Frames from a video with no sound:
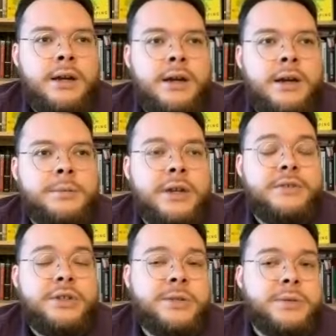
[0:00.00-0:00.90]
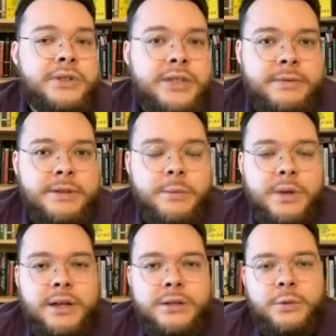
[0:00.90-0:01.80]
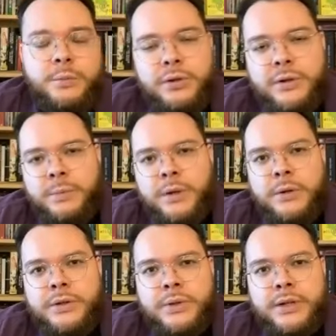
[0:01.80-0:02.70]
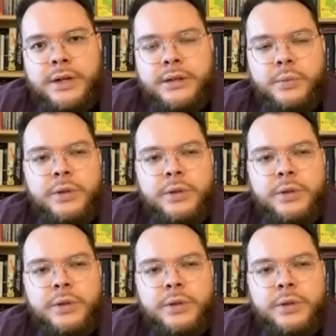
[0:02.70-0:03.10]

And I just received in the mail a new book of poetry called The